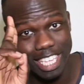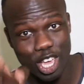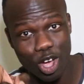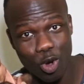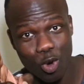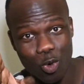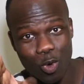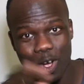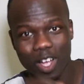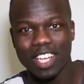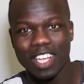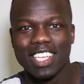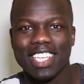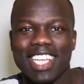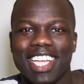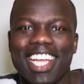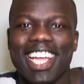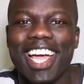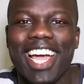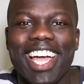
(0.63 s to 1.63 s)
Yo!
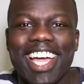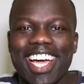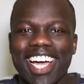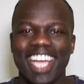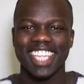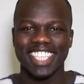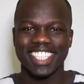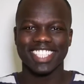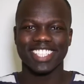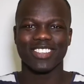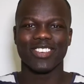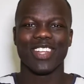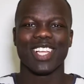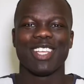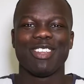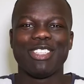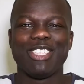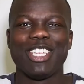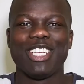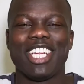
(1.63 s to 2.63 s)
Hey guys,
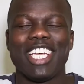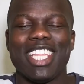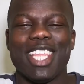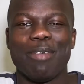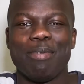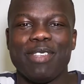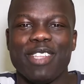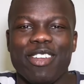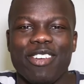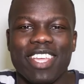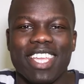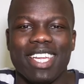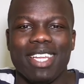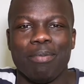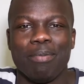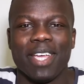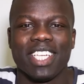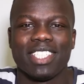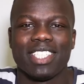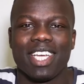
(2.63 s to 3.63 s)
welcome to another episode of
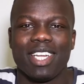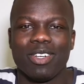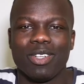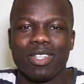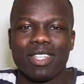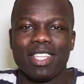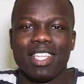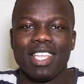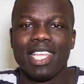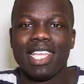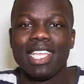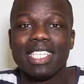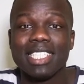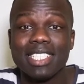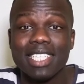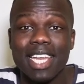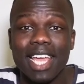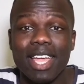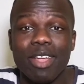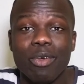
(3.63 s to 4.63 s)
Kingdom Pets channel.
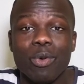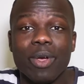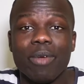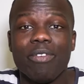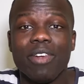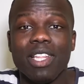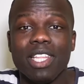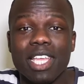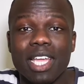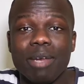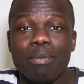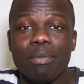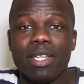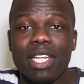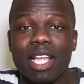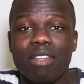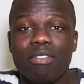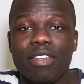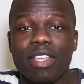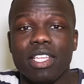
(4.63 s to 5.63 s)
Today we're really going to
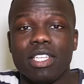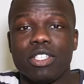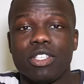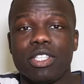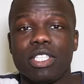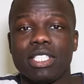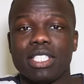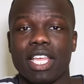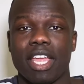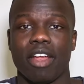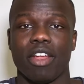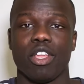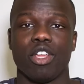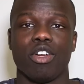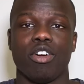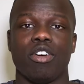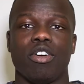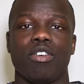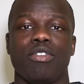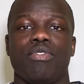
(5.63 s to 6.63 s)
be delving into this
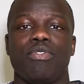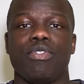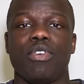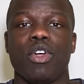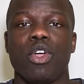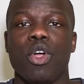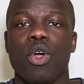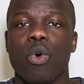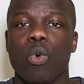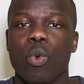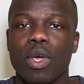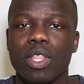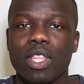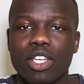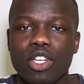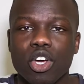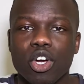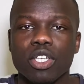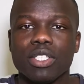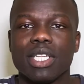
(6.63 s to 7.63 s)
area of
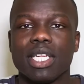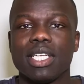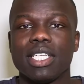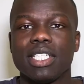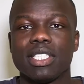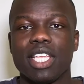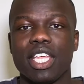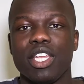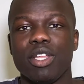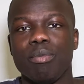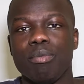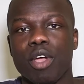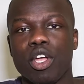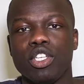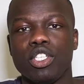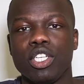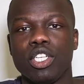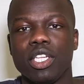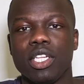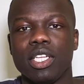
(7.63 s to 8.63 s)
whether dogs understand
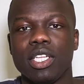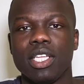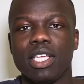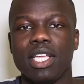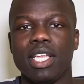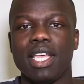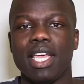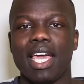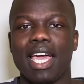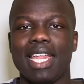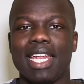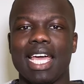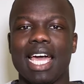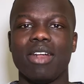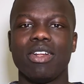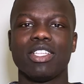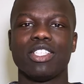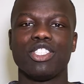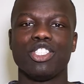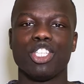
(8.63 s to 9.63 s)
emotion and
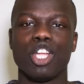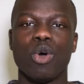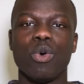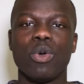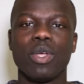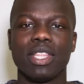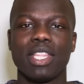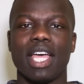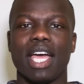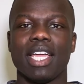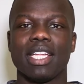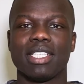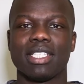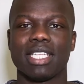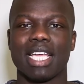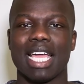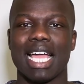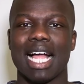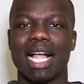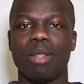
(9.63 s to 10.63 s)
how does knowing
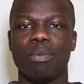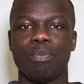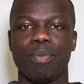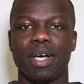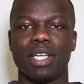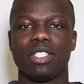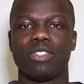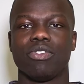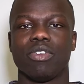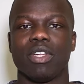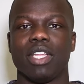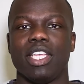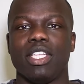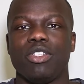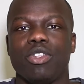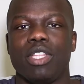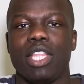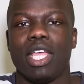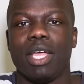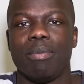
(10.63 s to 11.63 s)
that help us
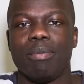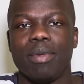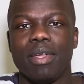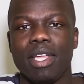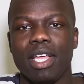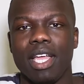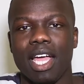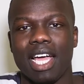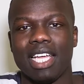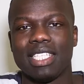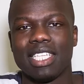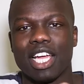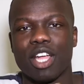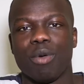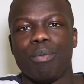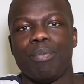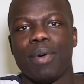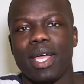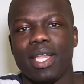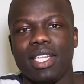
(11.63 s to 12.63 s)
relate to them as our
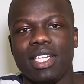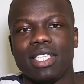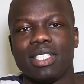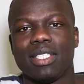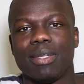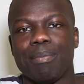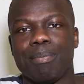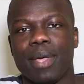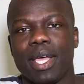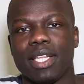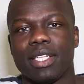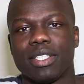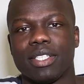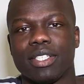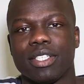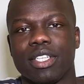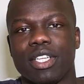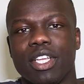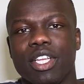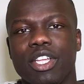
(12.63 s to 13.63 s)
companions and
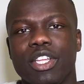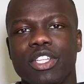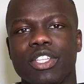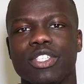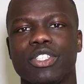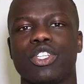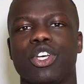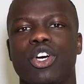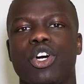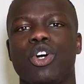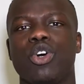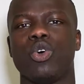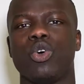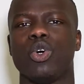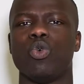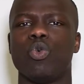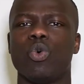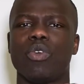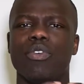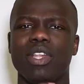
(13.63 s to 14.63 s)
pets. So
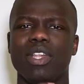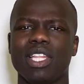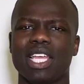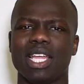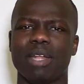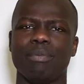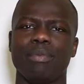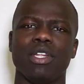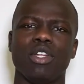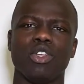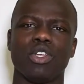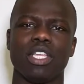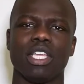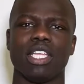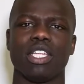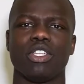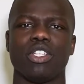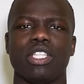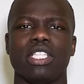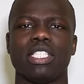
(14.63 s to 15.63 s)
we're really going to be
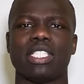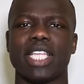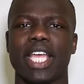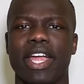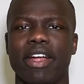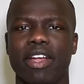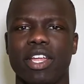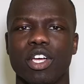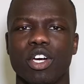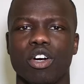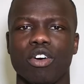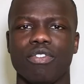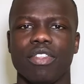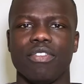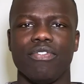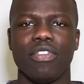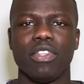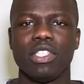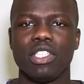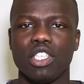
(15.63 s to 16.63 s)
looking into this area of
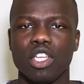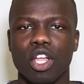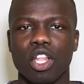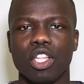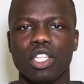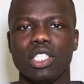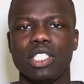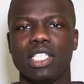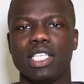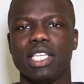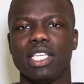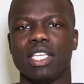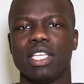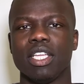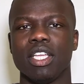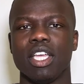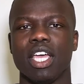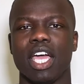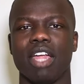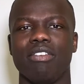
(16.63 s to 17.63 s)
the
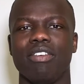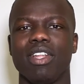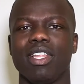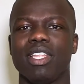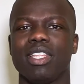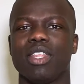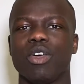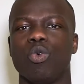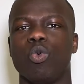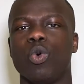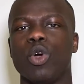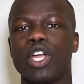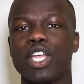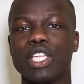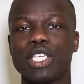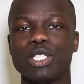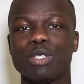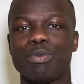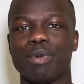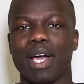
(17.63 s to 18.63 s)
physiology and really the
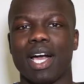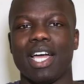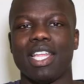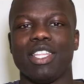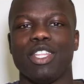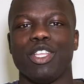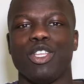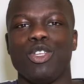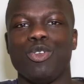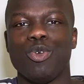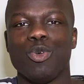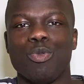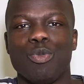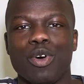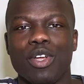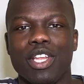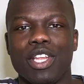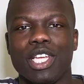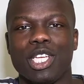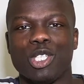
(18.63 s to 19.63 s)
workings behind the human
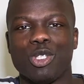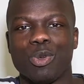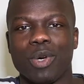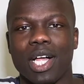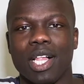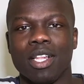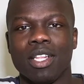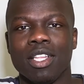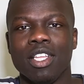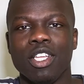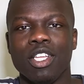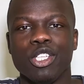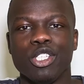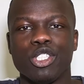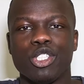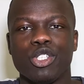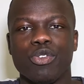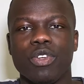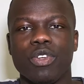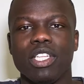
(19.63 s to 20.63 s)
body as well
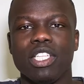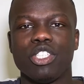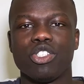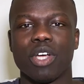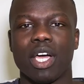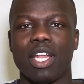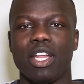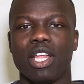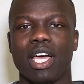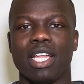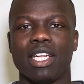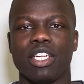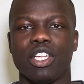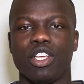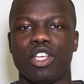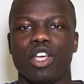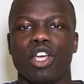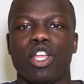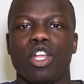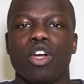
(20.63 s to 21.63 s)
to really try to
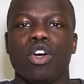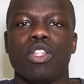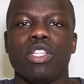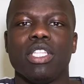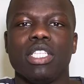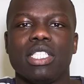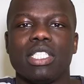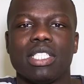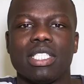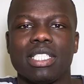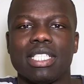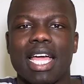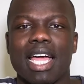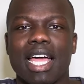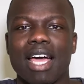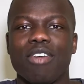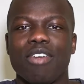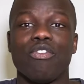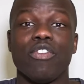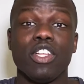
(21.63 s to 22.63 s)
undergird all this
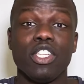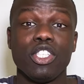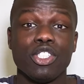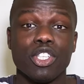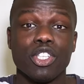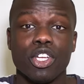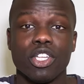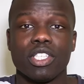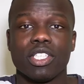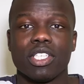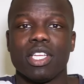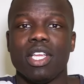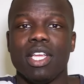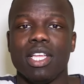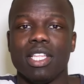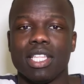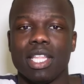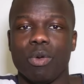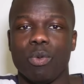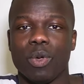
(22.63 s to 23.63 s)
research
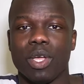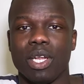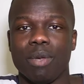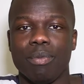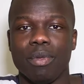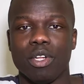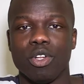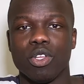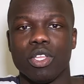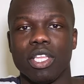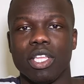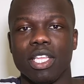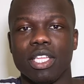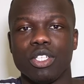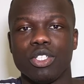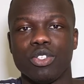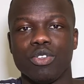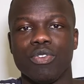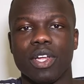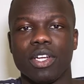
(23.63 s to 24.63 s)
that we're going to be looking
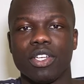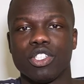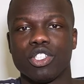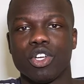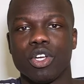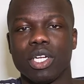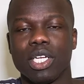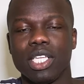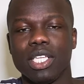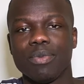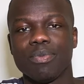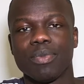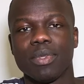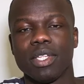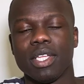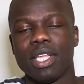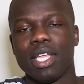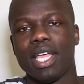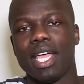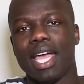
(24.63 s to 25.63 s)
into very shortly.
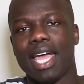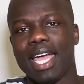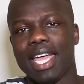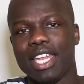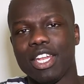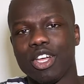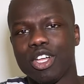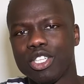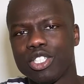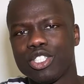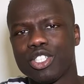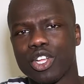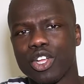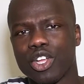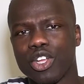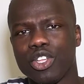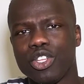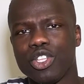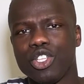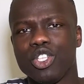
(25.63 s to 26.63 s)
And
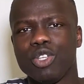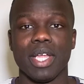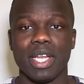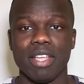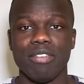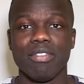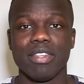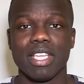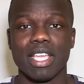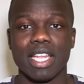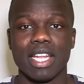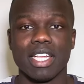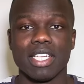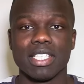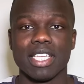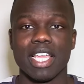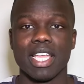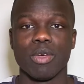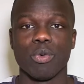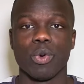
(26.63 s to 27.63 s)
also, you might even get a
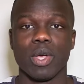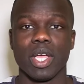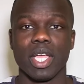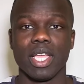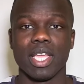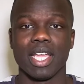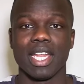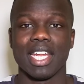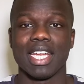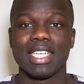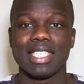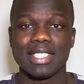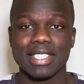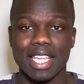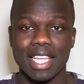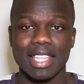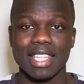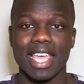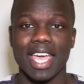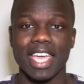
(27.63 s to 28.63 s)
takeaway and
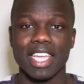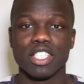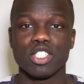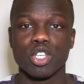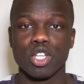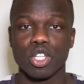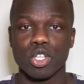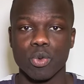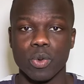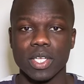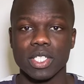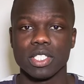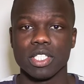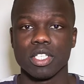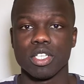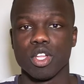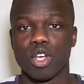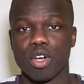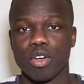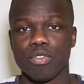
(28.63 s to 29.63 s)
understand the age-old
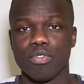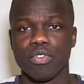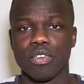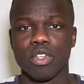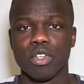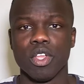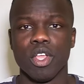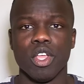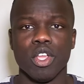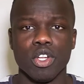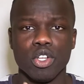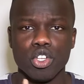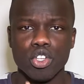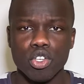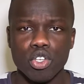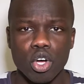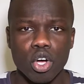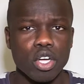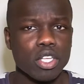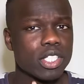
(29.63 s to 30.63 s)
question of,
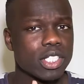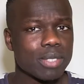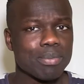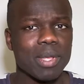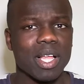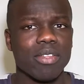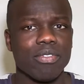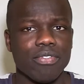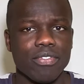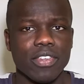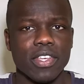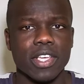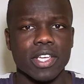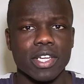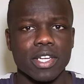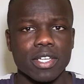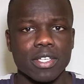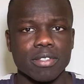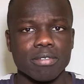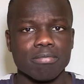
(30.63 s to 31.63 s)
do dogs smell
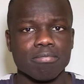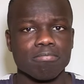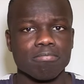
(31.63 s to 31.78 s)
fear?